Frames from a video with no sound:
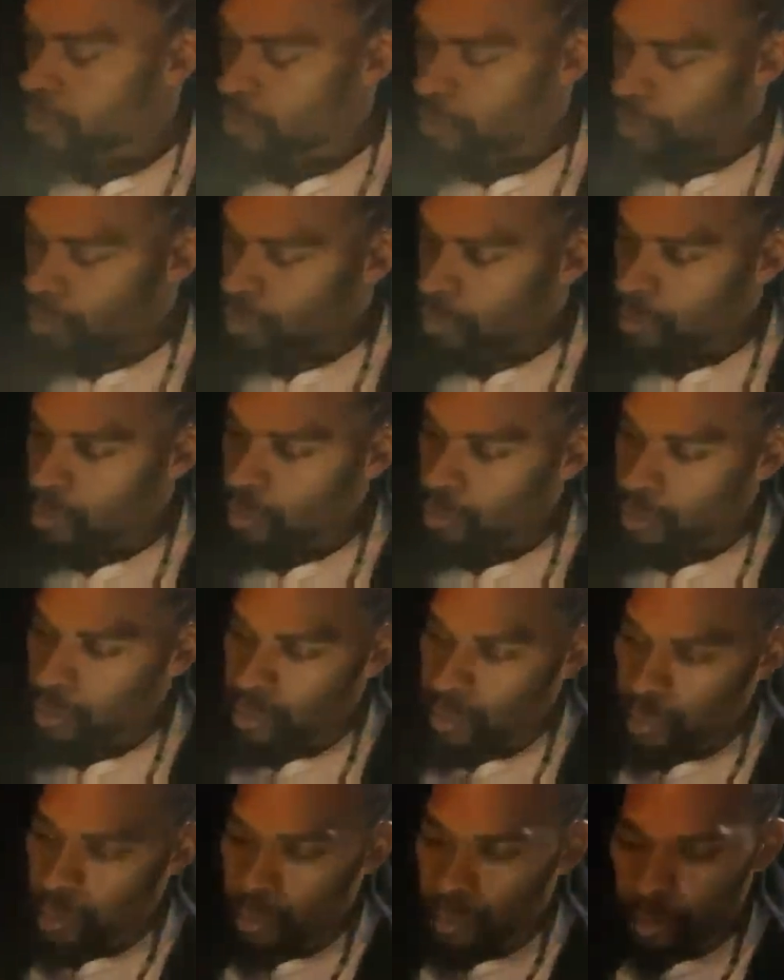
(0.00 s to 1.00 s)
Verse
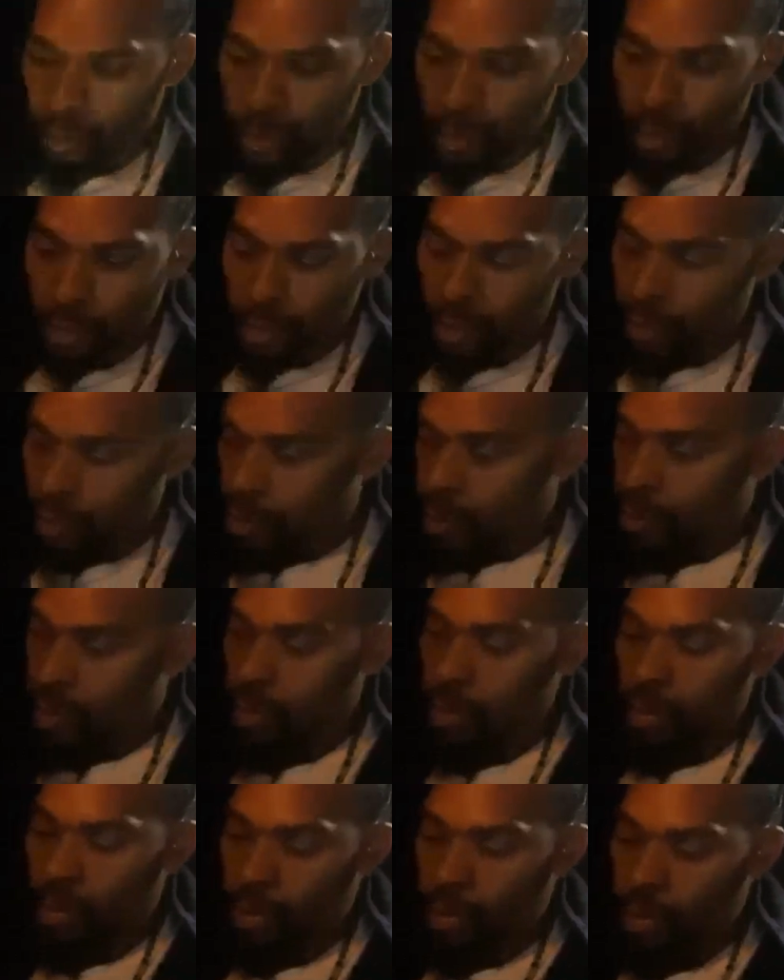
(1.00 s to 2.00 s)
6, I was wroth with my
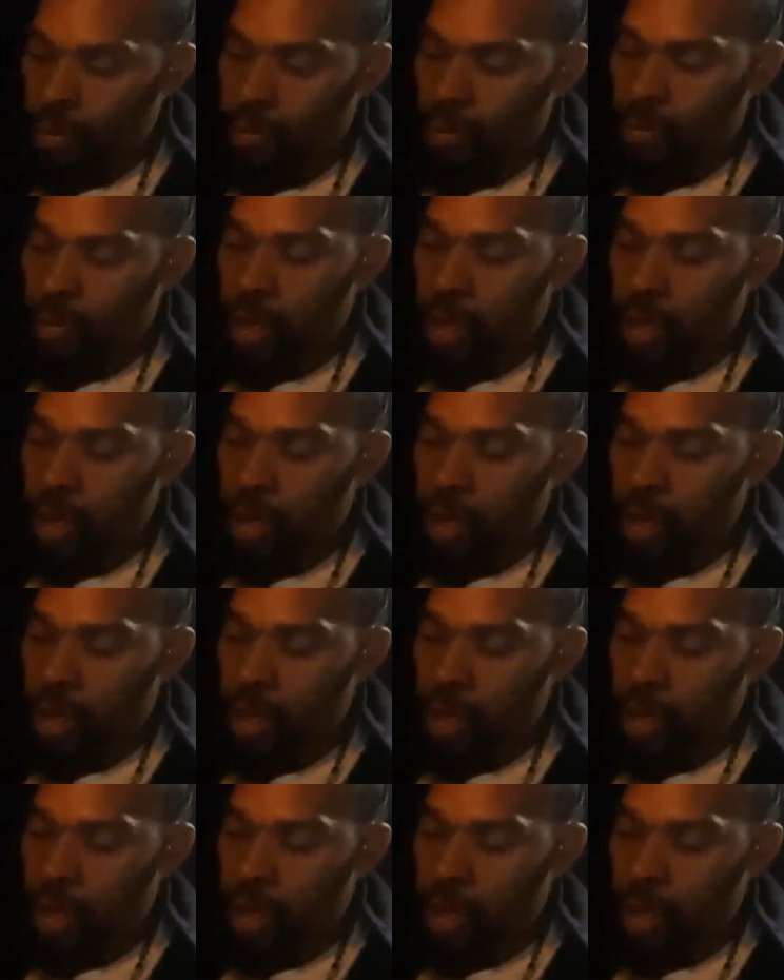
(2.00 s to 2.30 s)
people.